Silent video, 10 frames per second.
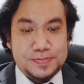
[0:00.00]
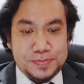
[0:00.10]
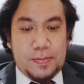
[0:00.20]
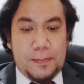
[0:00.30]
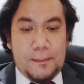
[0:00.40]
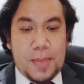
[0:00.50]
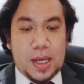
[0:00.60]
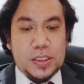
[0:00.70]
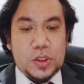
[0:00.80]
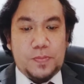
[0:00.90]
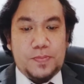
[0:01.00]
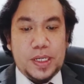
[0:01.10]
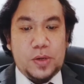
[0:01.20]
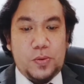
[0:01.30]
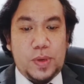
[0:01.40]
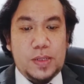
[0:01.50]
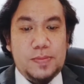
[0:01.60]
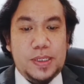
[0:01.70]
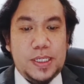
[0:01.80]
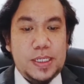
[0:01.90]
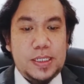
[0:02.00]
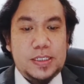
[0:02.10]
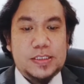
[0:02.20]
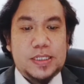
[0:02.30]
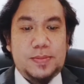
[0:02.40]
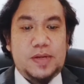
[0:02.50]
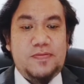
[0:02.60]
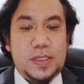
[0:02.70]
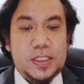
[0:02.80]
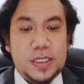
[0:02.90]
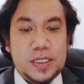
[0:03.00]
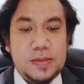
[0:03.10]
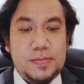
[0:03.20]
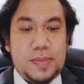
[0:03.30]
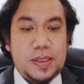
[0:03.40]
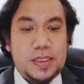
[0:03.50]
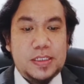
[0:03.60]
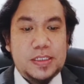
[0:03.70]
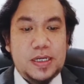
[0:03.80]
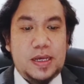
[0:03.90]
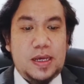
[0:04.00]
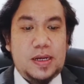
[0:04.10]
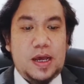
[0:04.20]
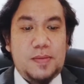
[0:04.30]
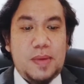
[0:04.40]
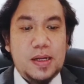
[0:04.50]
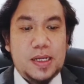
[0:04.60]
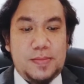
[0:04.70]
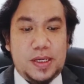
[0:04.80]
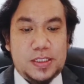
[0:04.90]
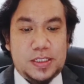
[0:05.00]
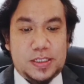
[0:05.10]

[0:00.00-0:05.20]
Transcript: My topic will be subdivision, partition and amalgamation.